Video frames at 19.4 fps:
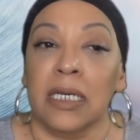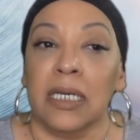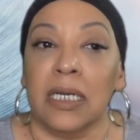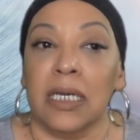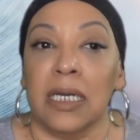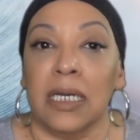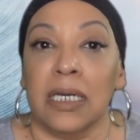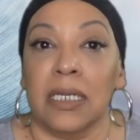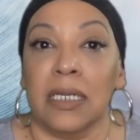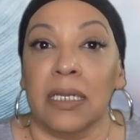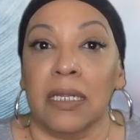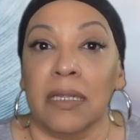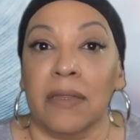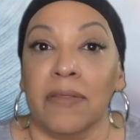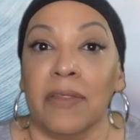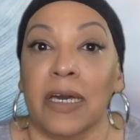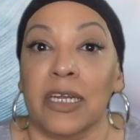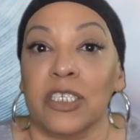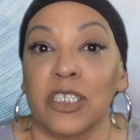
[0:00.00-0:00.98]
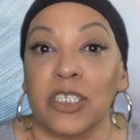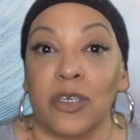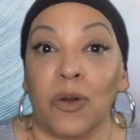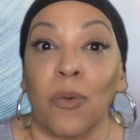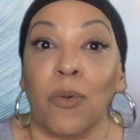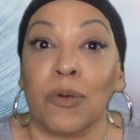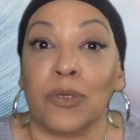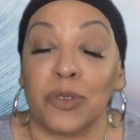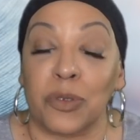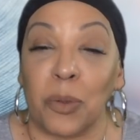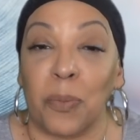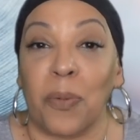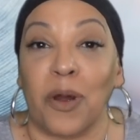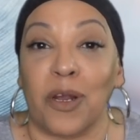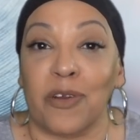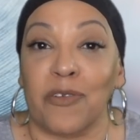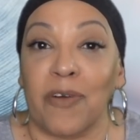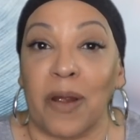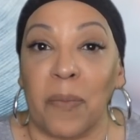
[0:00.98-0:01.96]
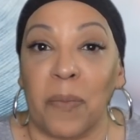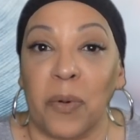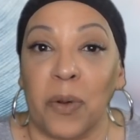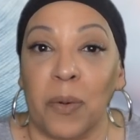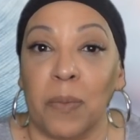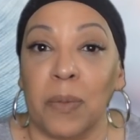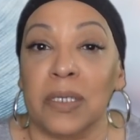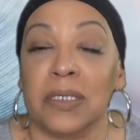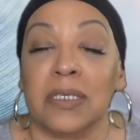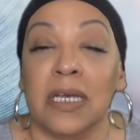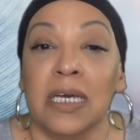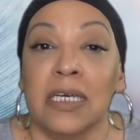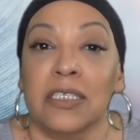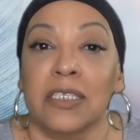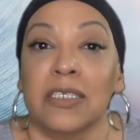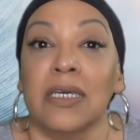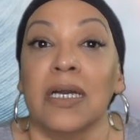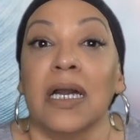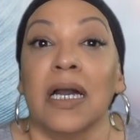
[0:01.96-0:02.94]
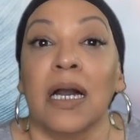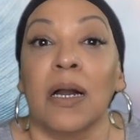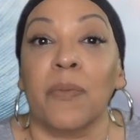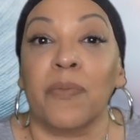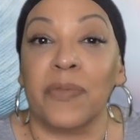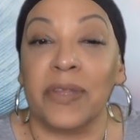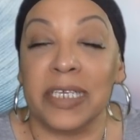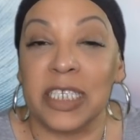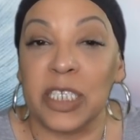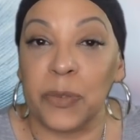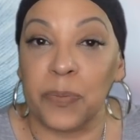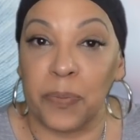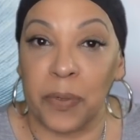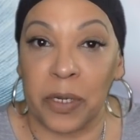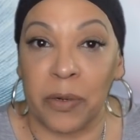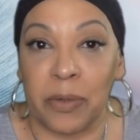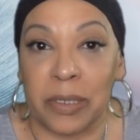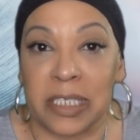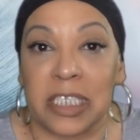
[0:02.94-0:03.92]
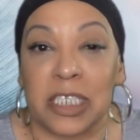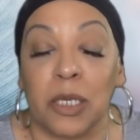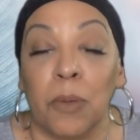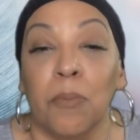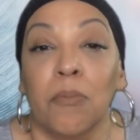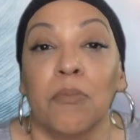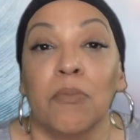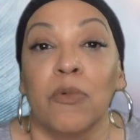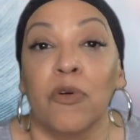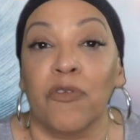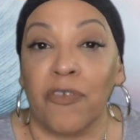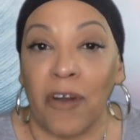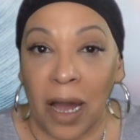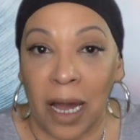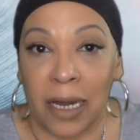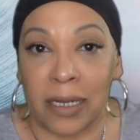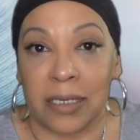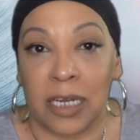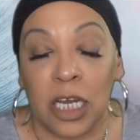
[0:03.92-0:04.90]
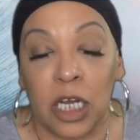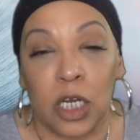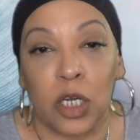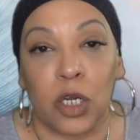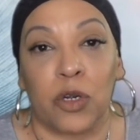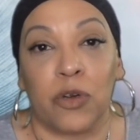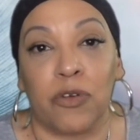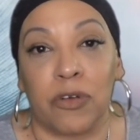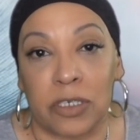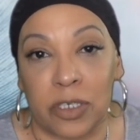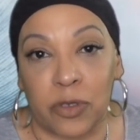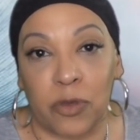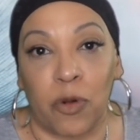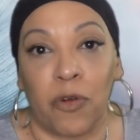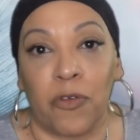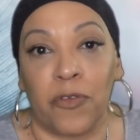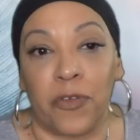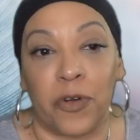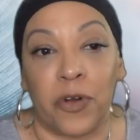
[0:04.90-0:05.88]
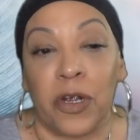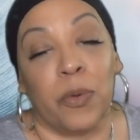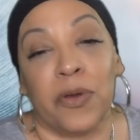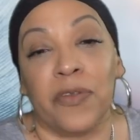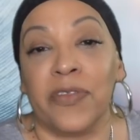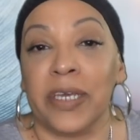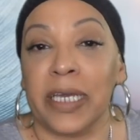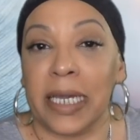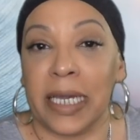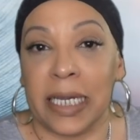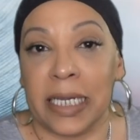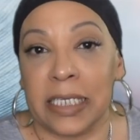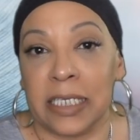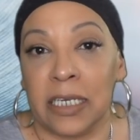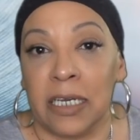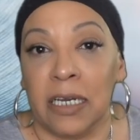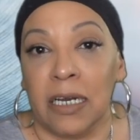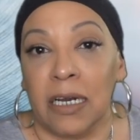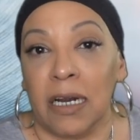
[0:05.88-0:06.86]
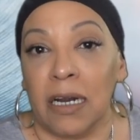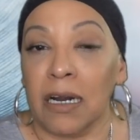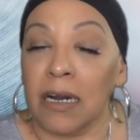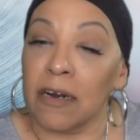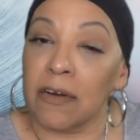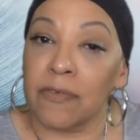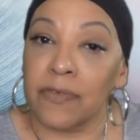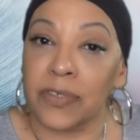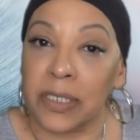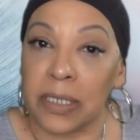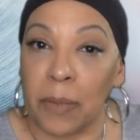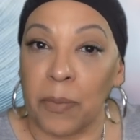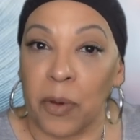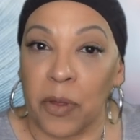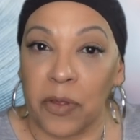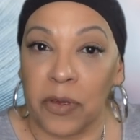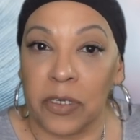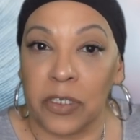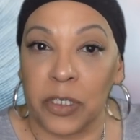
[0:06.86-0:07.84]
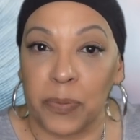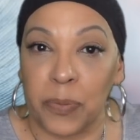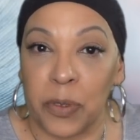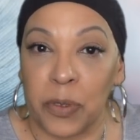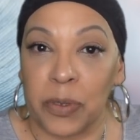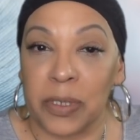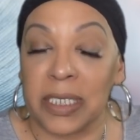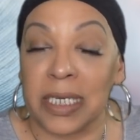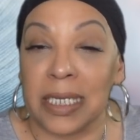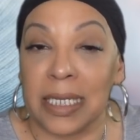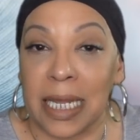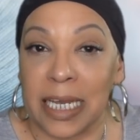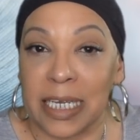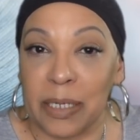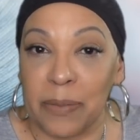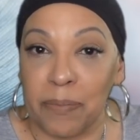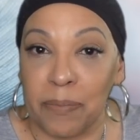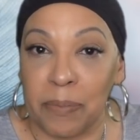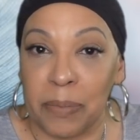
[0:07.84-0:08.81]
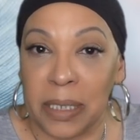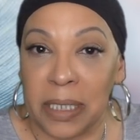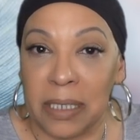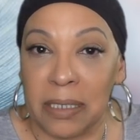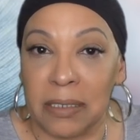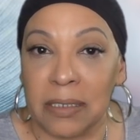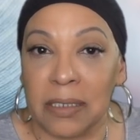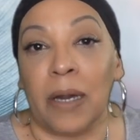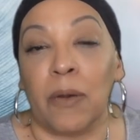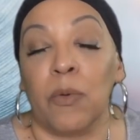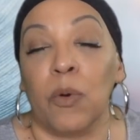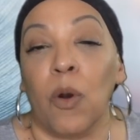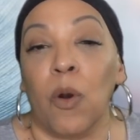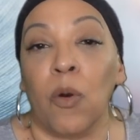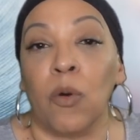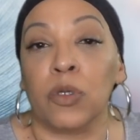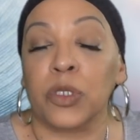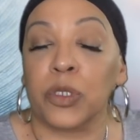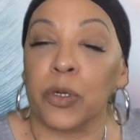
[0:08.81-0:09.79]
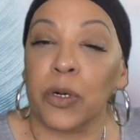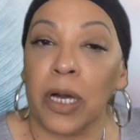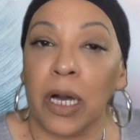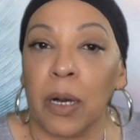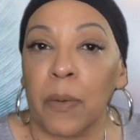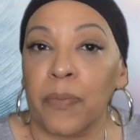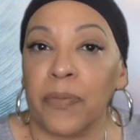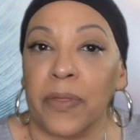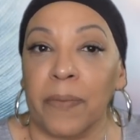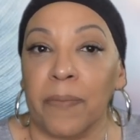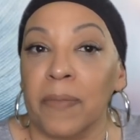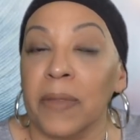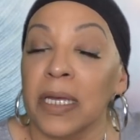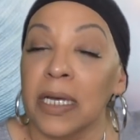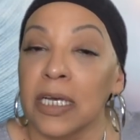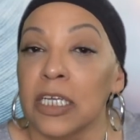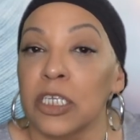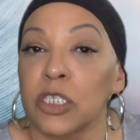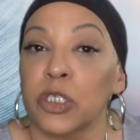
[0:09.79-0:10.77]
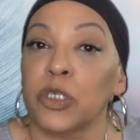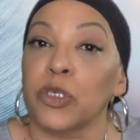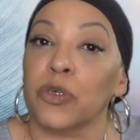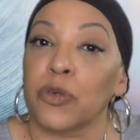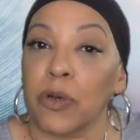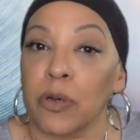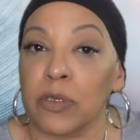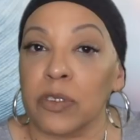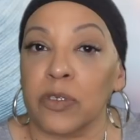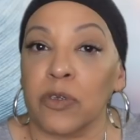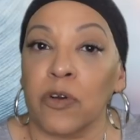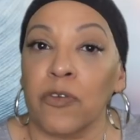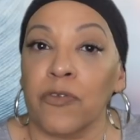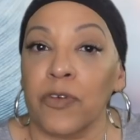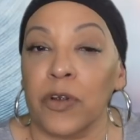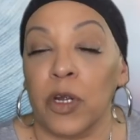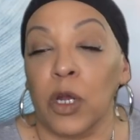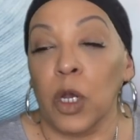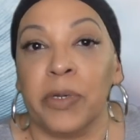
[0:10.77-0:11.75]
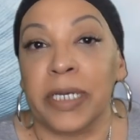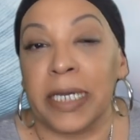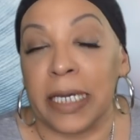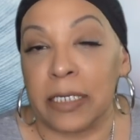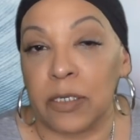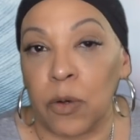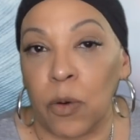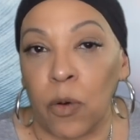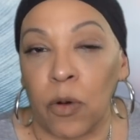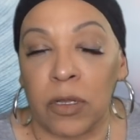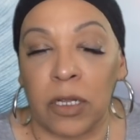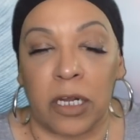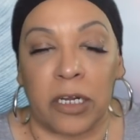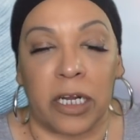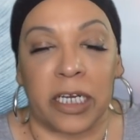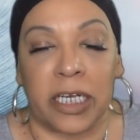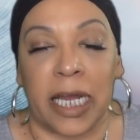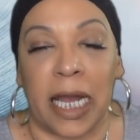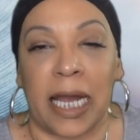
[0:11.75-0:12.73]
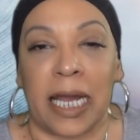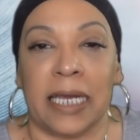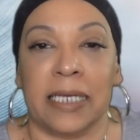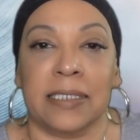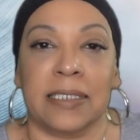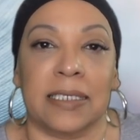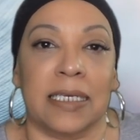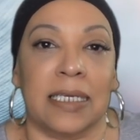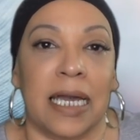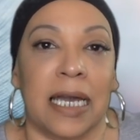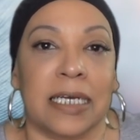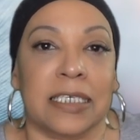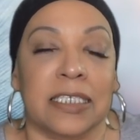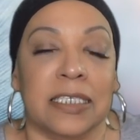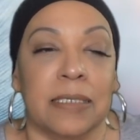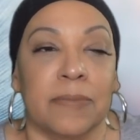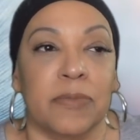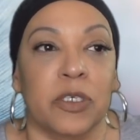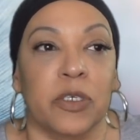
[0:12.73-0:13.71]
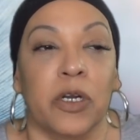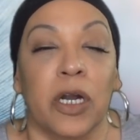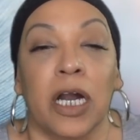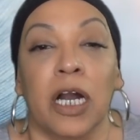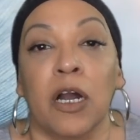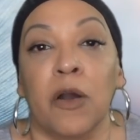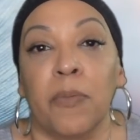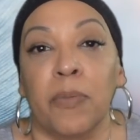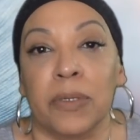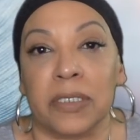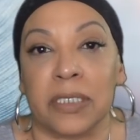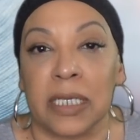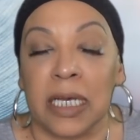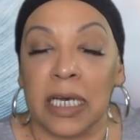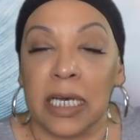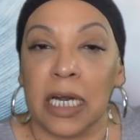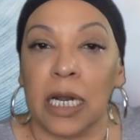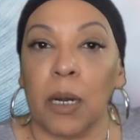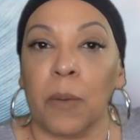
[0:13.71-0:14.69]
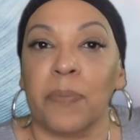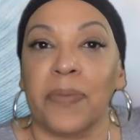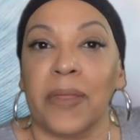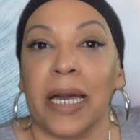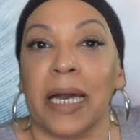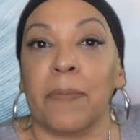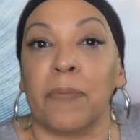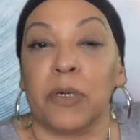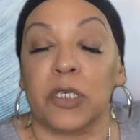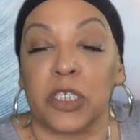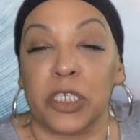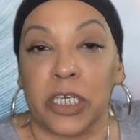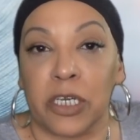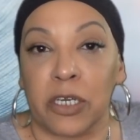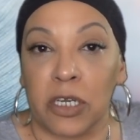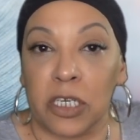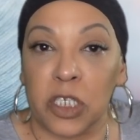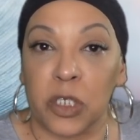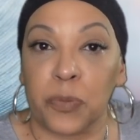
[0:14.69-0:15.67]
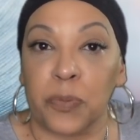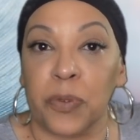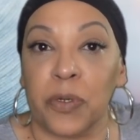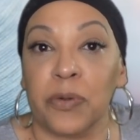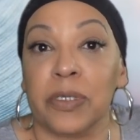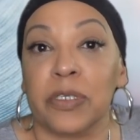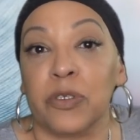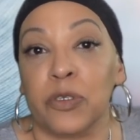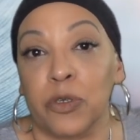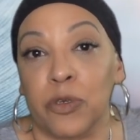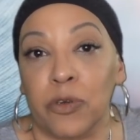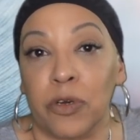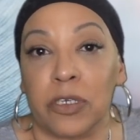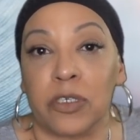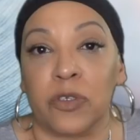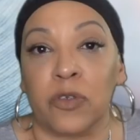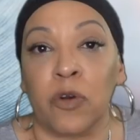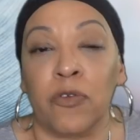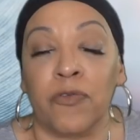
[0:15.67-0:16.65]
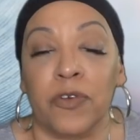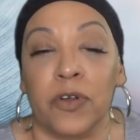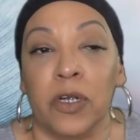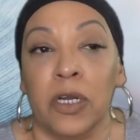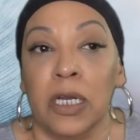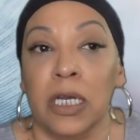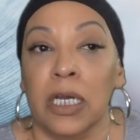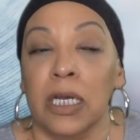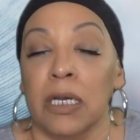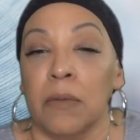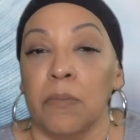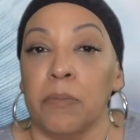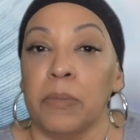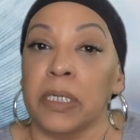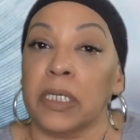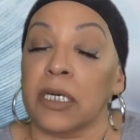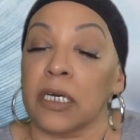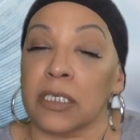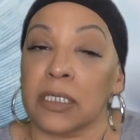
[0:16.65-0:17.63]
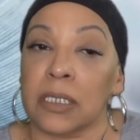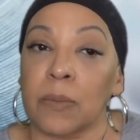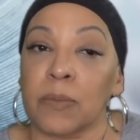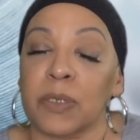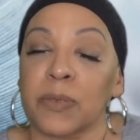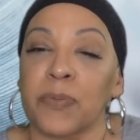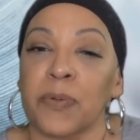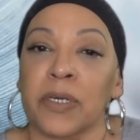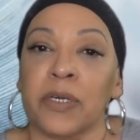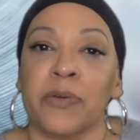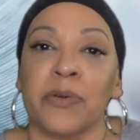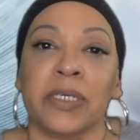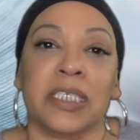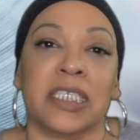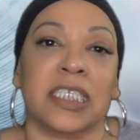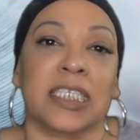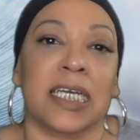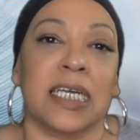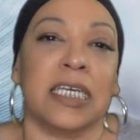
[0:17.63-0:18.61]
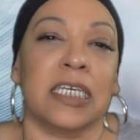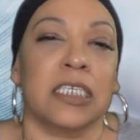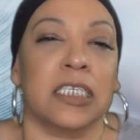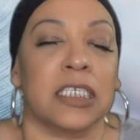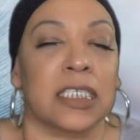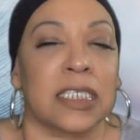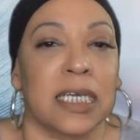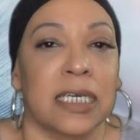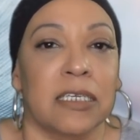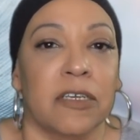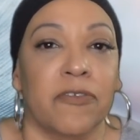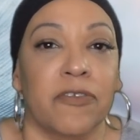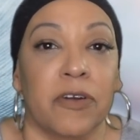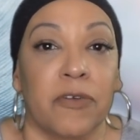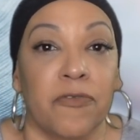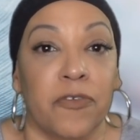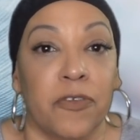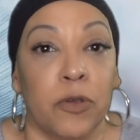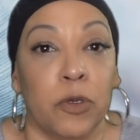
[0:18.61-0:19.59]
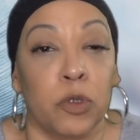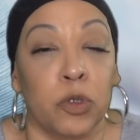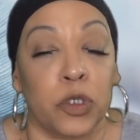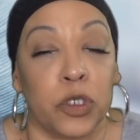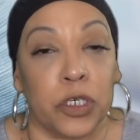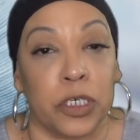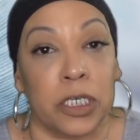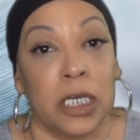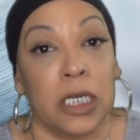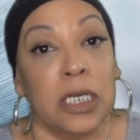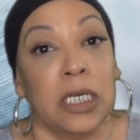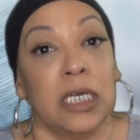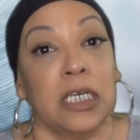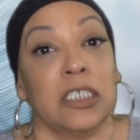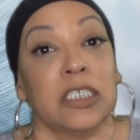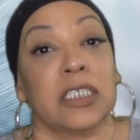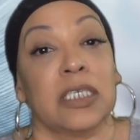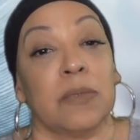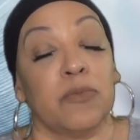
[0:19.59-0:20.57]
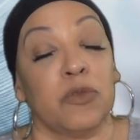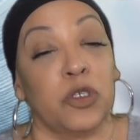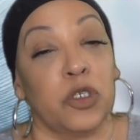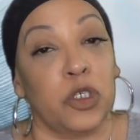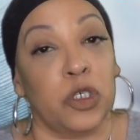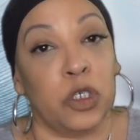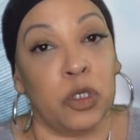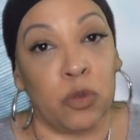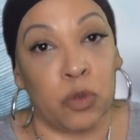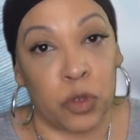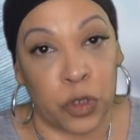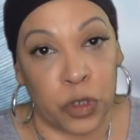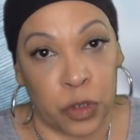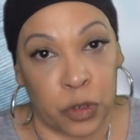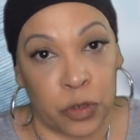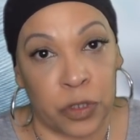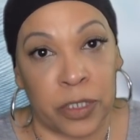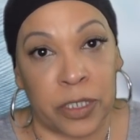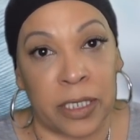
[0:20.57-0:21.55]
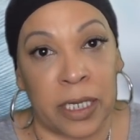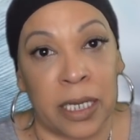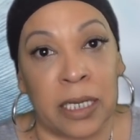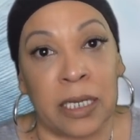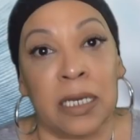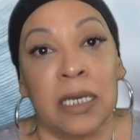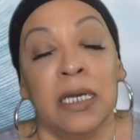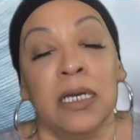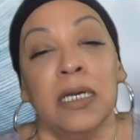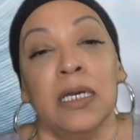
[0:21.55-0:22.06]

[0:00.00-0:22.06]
And that is also part of our purpose, to help these spirits move on, cross over, with the aid of some other spirits, enlightened beings that will also help them to cross over. We can call on our guides and ask them to help us, help that particular spirit to cross over, because some spirits stay in a state of confusion, and some choose to stay,